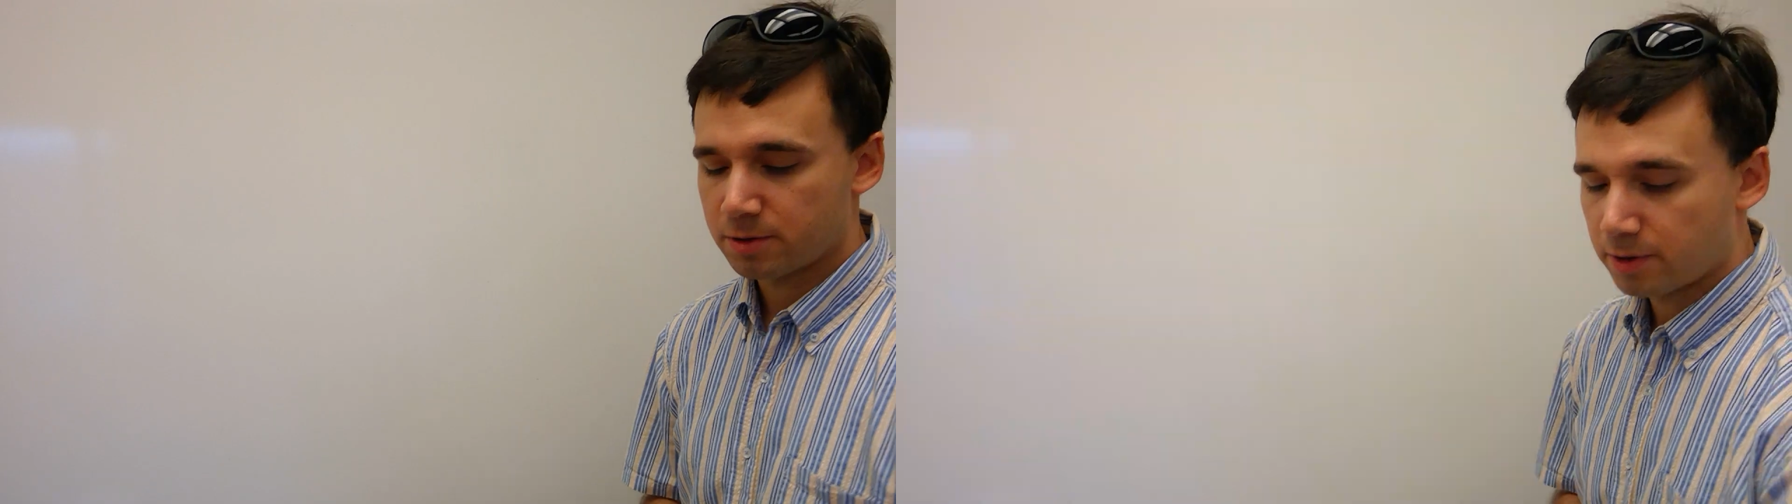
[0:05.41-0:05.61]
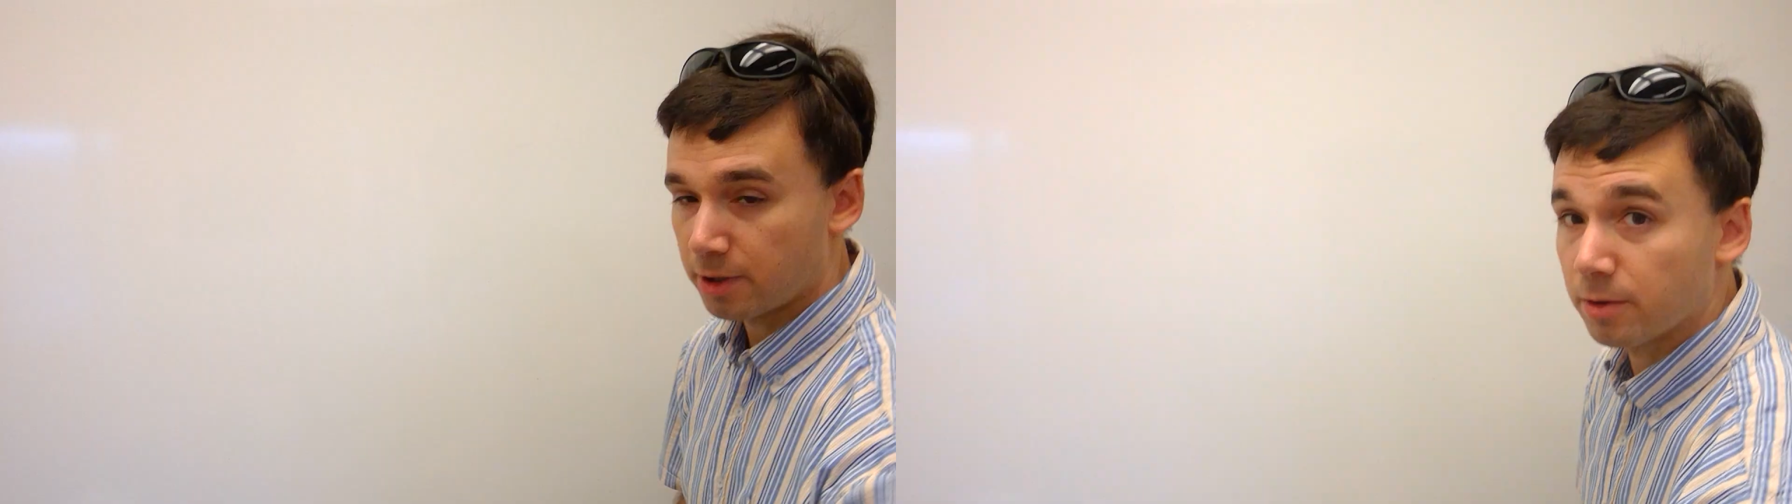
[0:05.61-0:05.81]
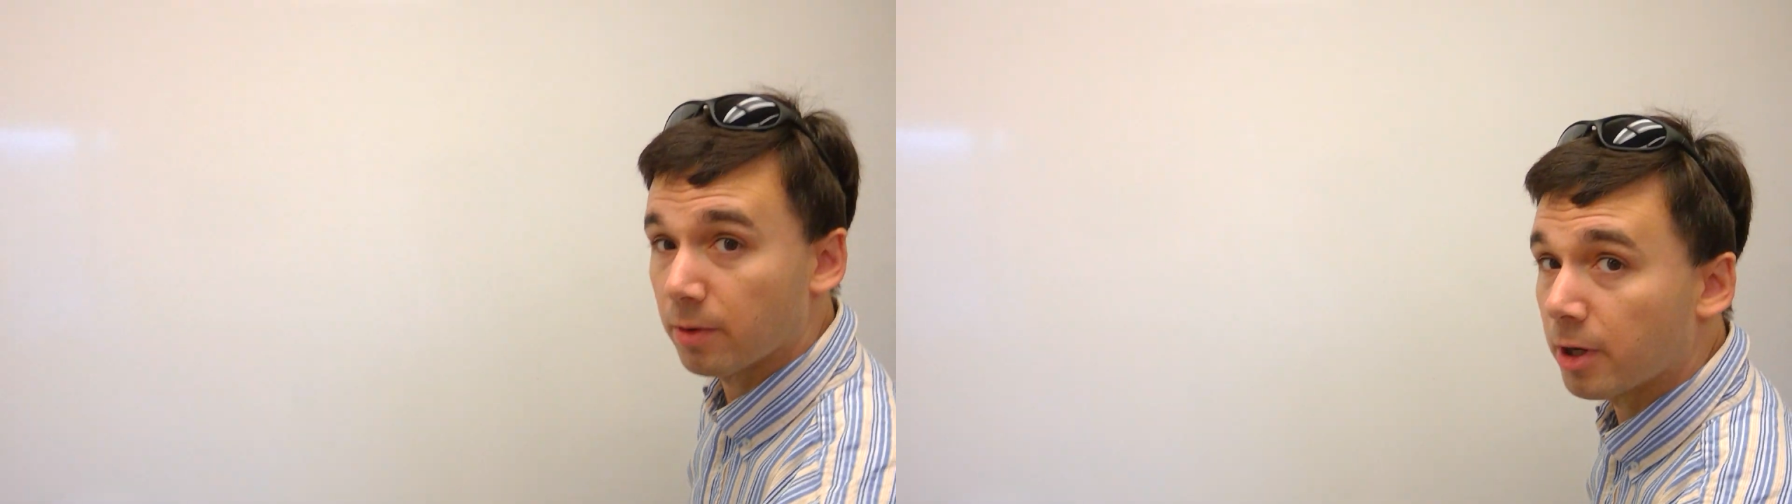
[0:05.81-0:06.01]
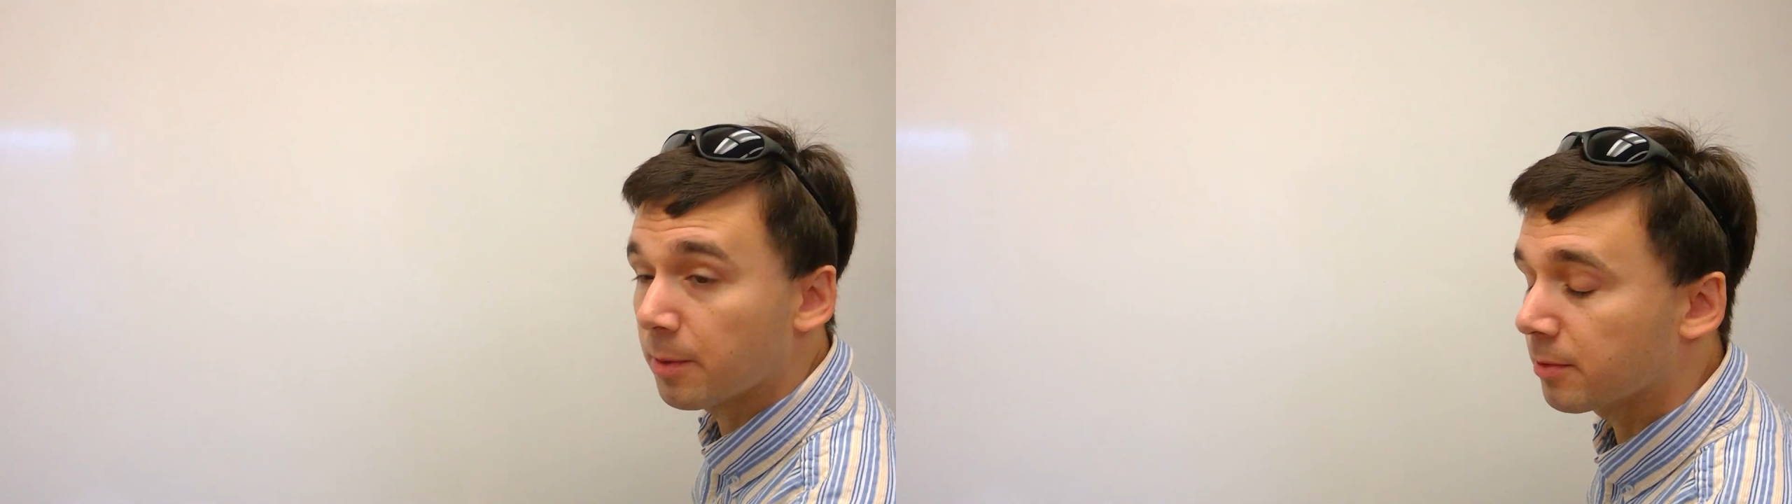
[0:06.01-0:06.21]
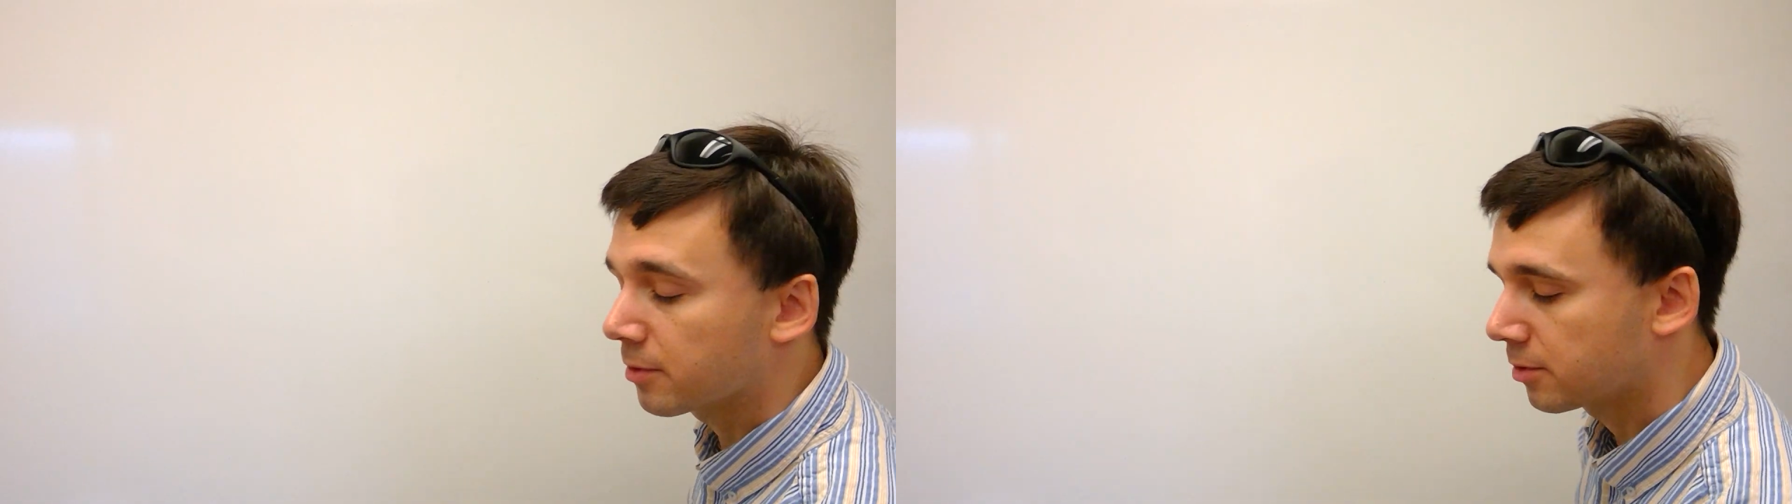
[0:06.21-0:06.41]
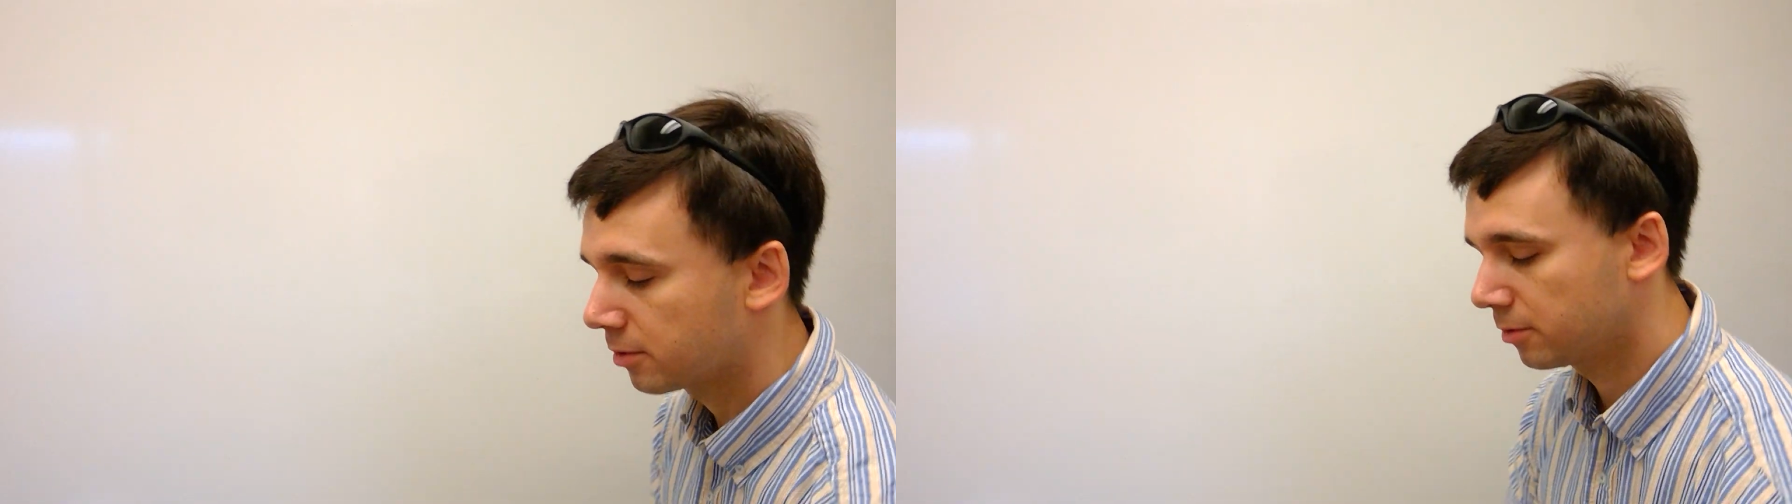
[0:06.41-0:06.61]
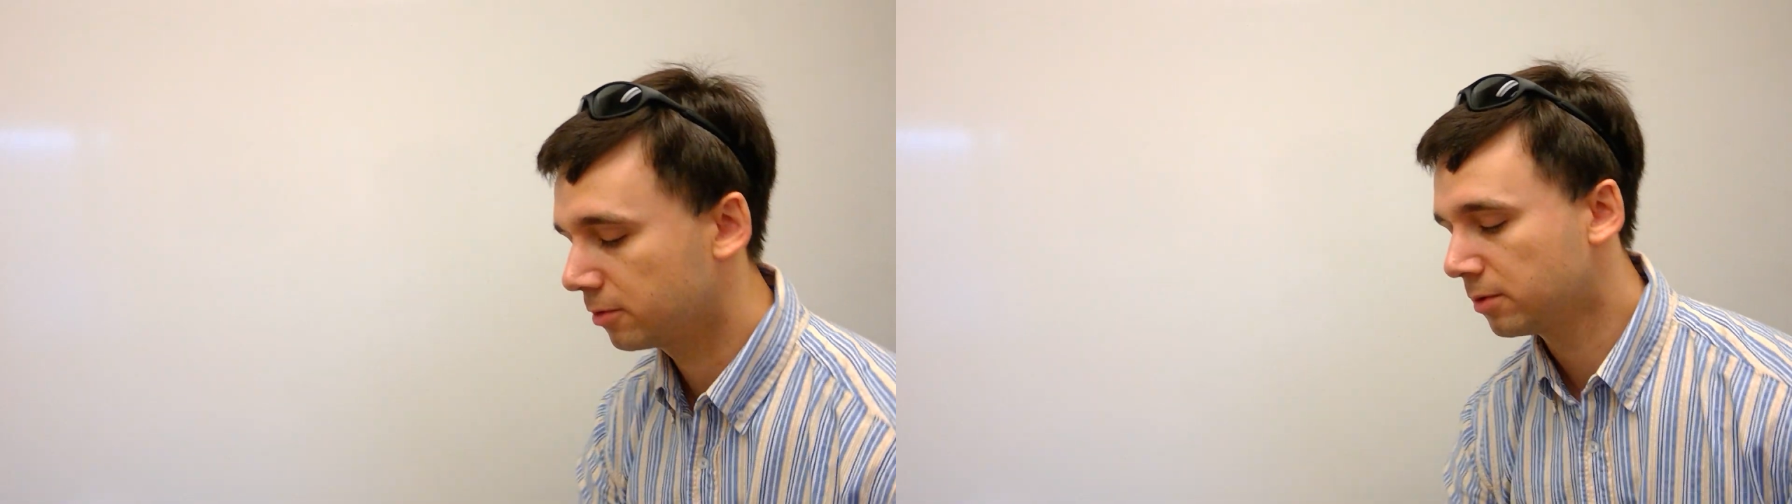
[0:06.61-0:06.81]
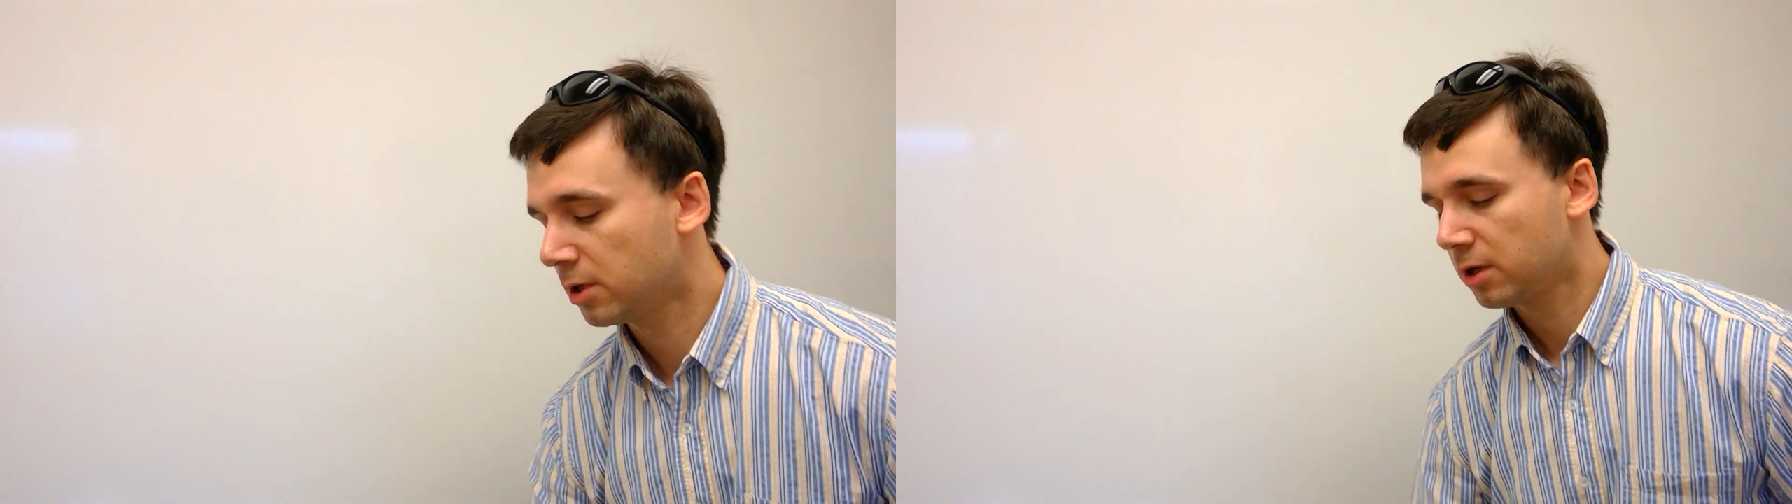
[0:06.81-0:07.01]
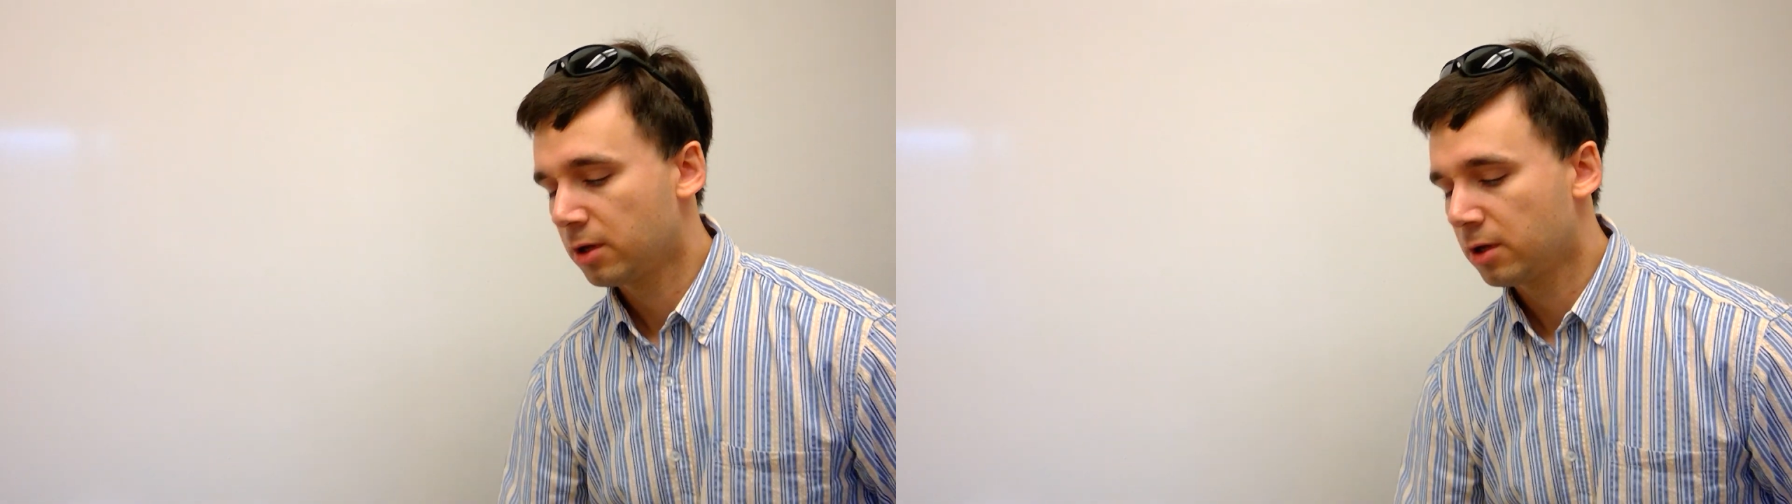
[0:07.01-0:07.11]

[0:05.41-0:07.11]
so that you are able to